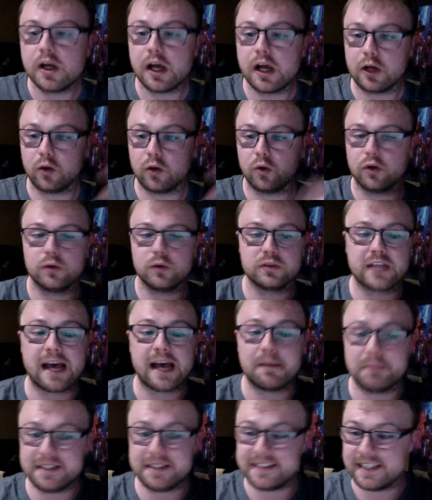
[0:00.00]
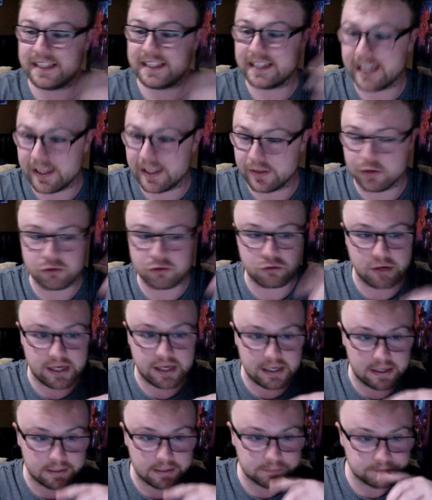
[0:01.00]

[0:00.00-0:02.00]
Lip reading: and all those can be seen in the trailer.